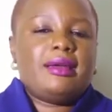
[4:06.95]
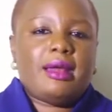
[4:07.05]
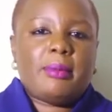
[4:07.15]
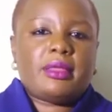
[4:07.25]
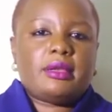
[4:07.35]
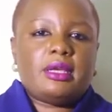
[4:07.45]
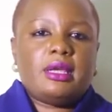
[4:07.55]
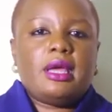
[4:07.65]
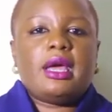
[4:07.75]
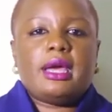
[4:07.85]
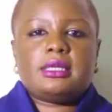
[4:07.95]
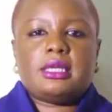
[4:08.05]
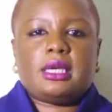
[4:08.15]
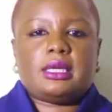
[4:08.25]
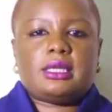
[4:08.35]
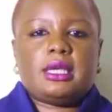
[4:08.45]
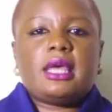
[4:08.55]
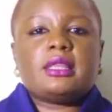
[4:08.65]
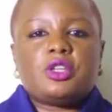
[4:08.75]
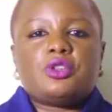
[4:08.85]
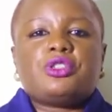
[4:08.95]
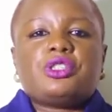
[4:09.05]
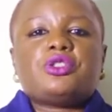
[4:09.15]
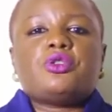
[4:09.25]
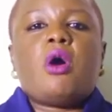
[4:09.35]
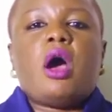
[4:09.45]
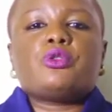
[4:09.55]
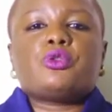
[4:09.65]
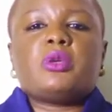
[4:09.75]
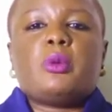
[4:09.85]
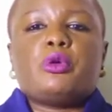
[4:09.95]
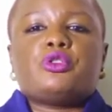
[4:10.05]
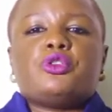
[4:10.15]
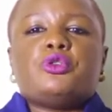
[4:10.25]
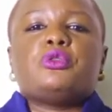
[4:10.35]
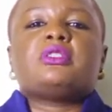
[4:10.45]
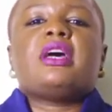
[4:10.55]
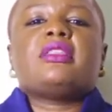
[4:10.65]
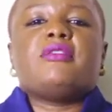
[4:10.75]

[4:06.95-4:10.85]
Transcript: Number three, etiquette. They should just know how to be able to use